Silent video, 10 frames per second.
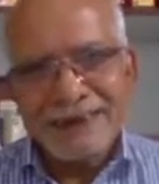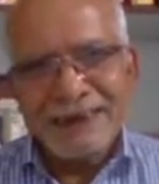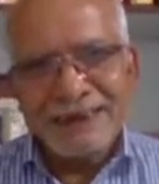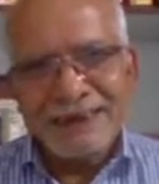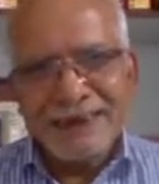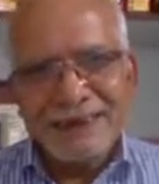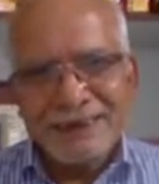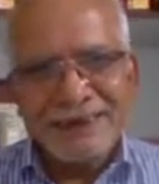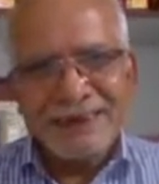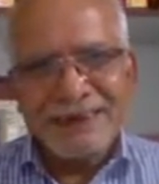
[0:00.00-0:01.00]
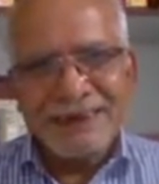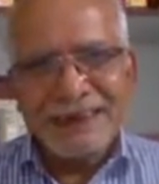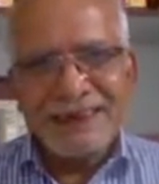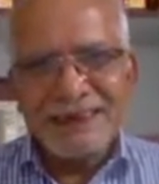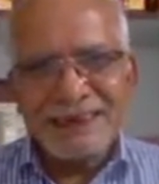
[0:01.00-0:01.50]
And then in
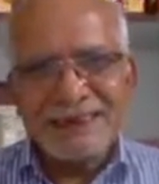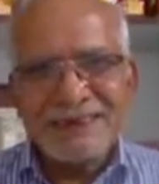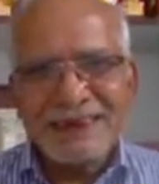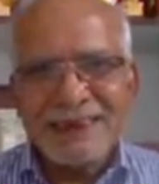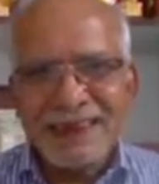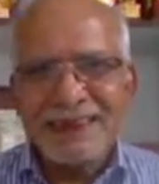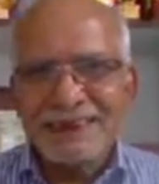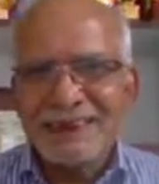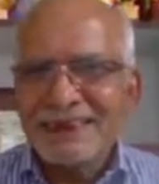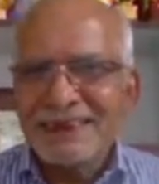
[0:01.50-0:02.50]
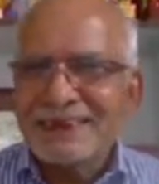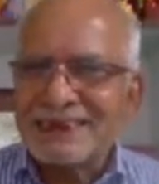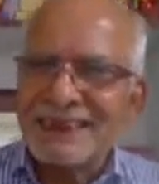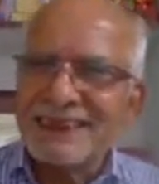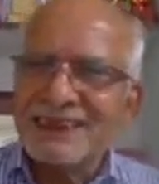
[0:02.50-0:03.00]
1879,
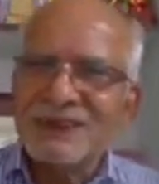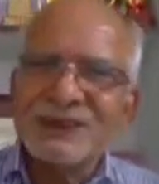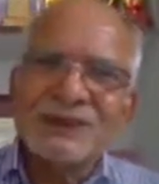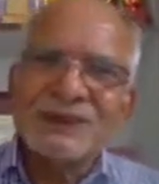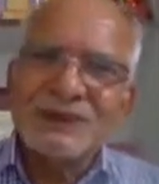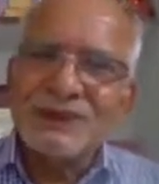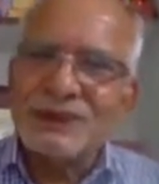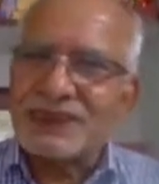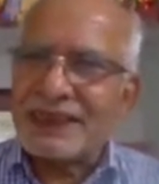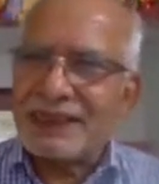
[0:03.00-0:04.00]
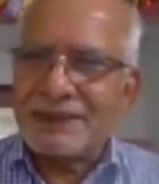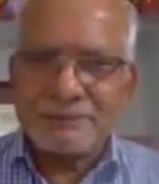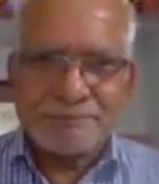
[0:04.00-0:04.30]
sailed to New Zealand.